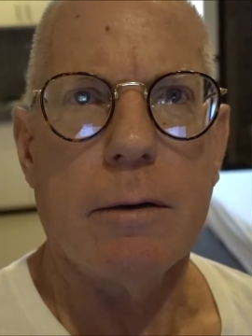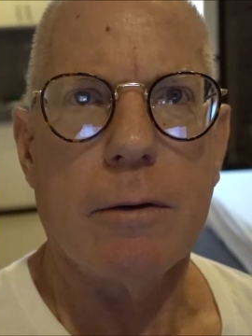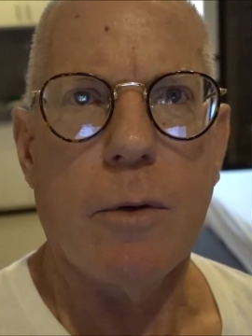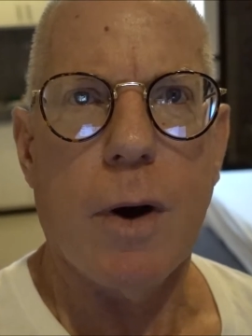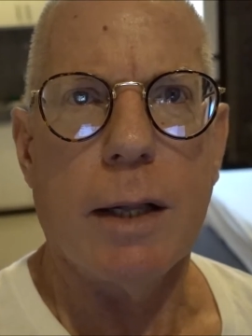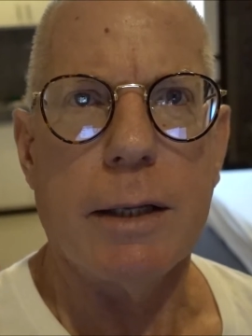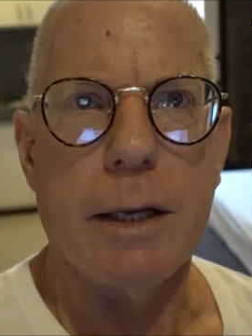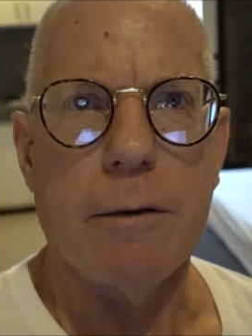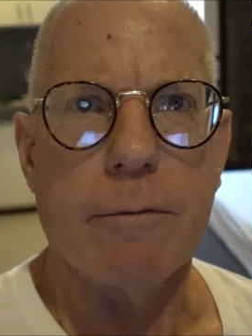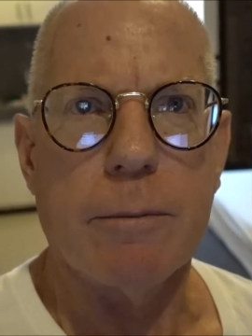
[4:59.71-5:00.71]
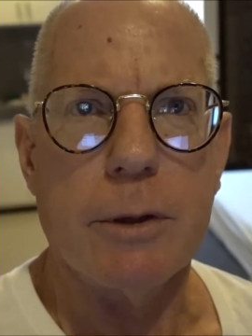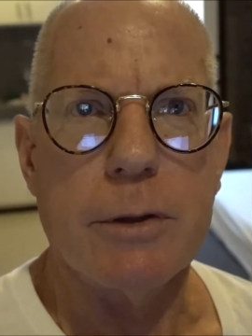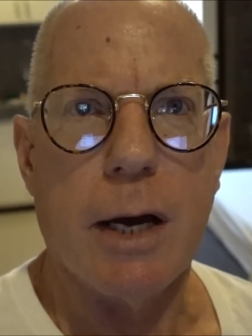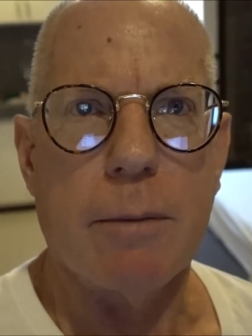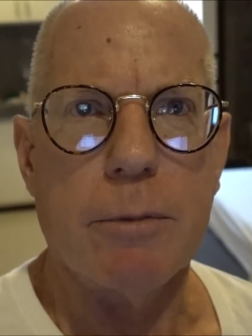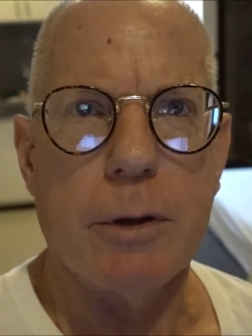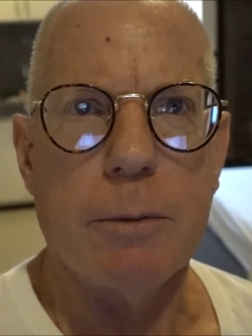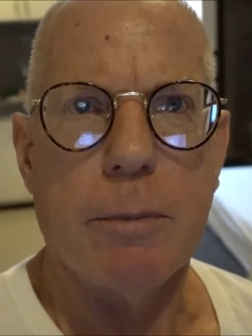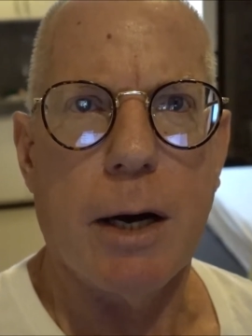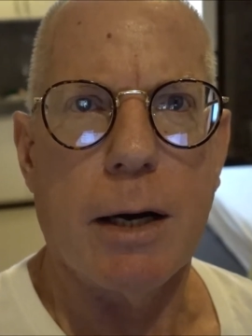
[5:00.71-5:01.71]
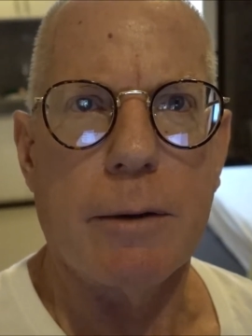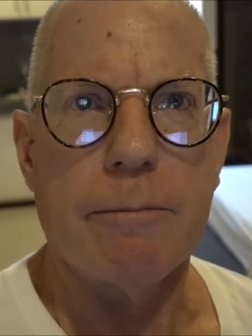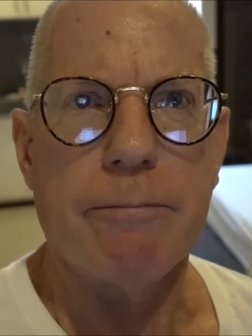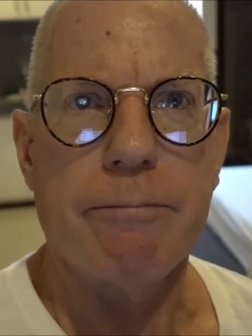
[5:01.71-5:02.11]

quality from the top to the bottom.